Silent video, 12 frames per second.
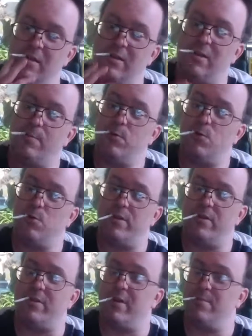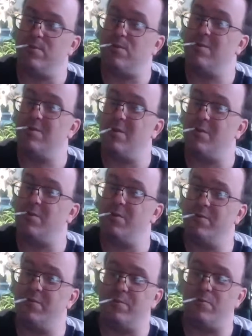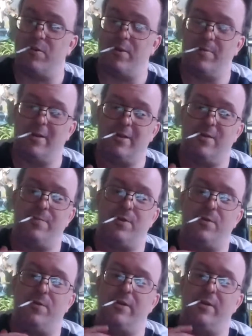Double jointed thumbs, not good for trying to play computer